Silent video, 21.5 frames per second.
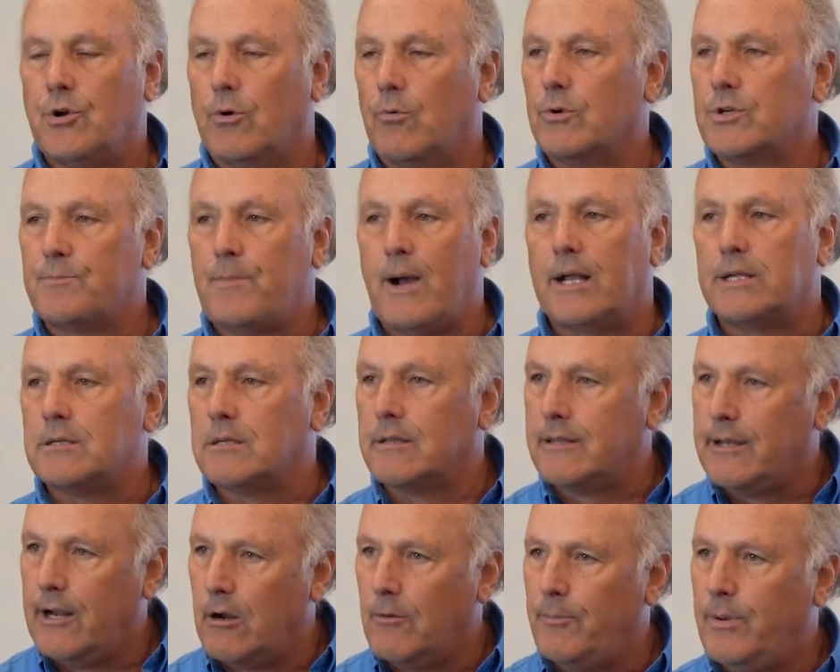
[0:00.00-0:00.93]
show
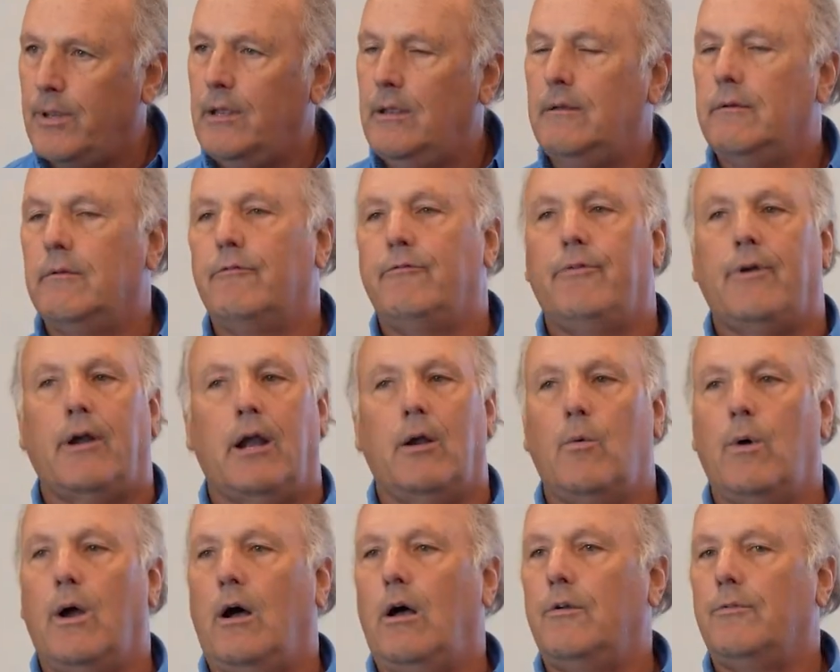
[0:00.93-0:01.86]
responsive therapy very
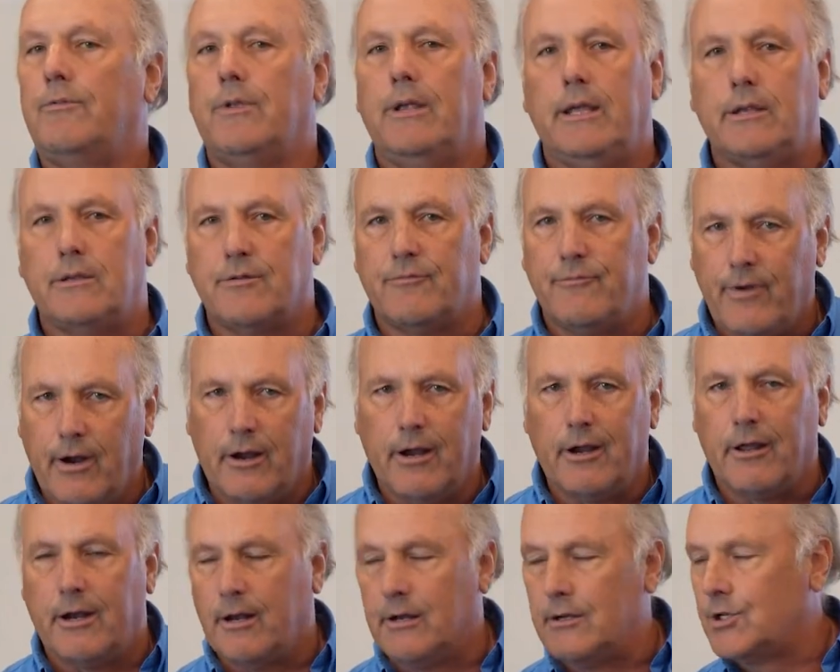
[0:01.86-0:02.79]
well. It's very
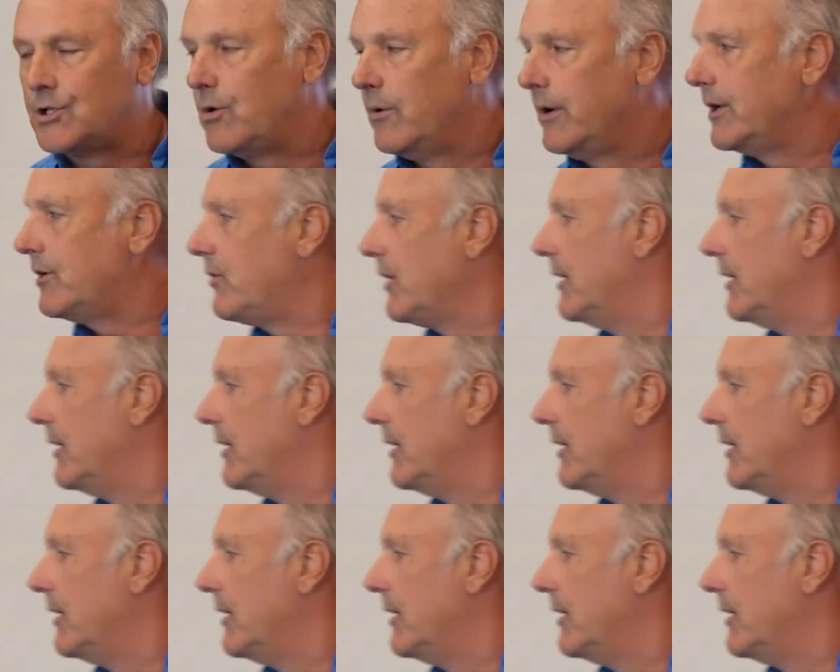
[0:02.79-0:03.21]
good at showing